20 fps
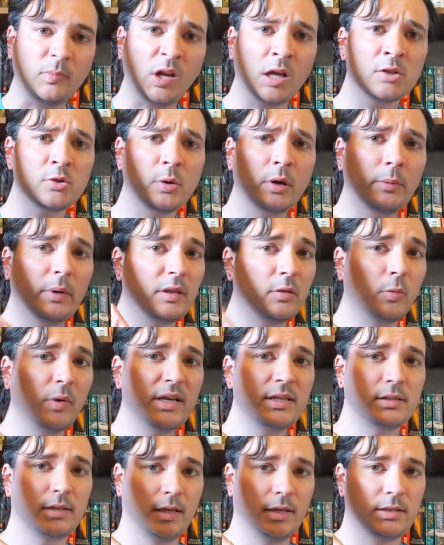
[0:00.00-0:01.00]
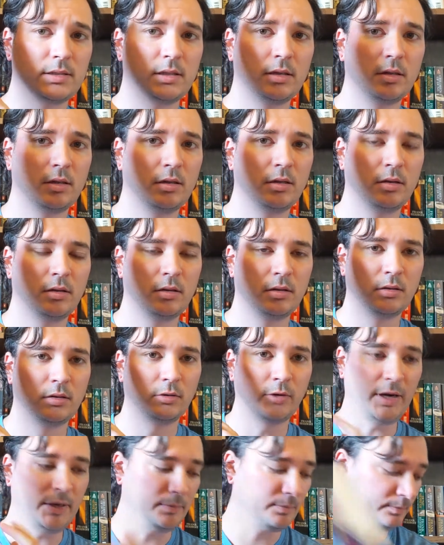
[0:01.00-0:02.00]
So anyway, The Wastelands.
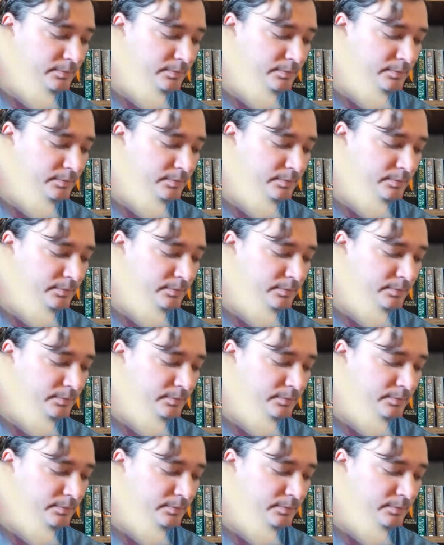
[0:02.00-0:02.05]
Great.